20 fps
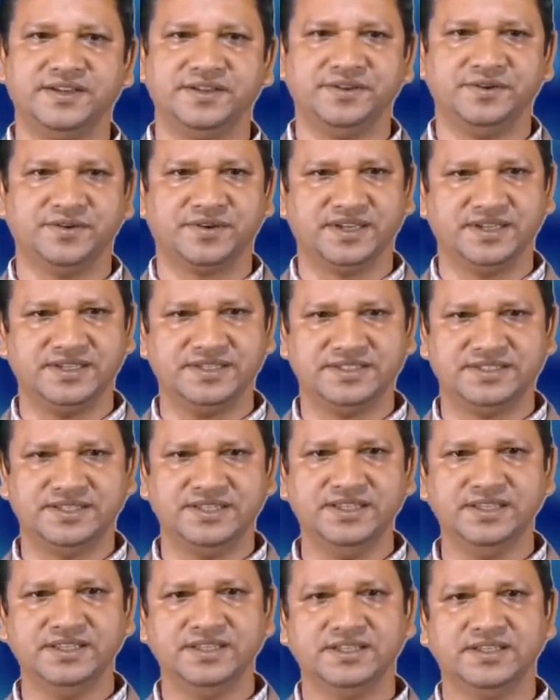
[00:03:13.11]
you can
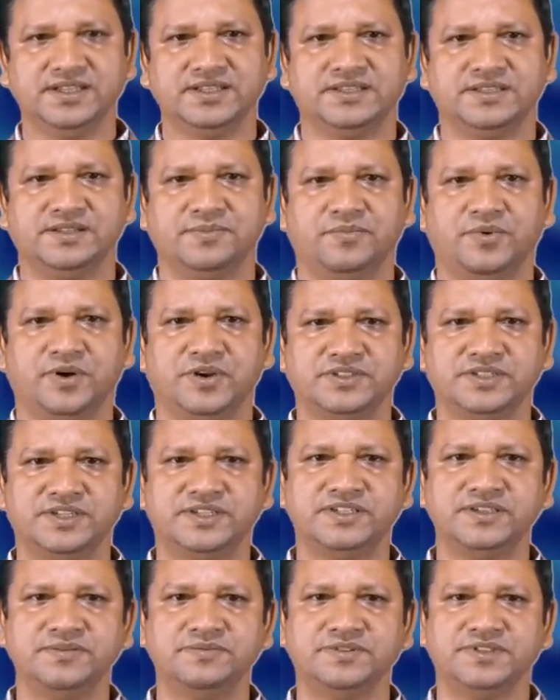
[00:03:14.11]
see the
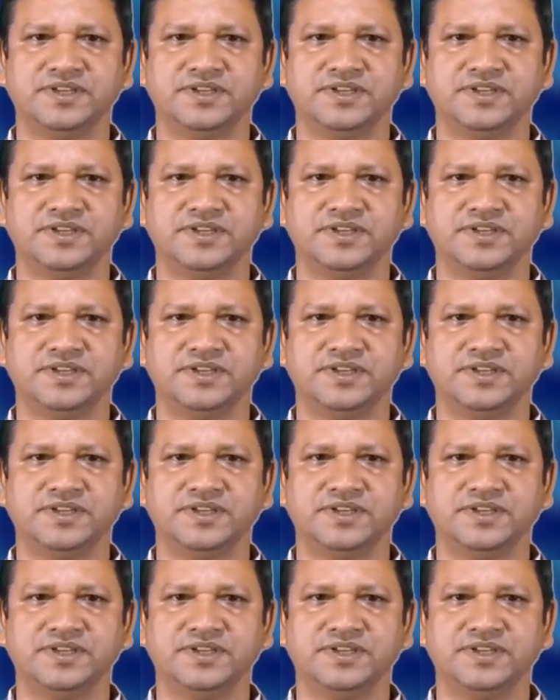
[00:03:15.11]
positive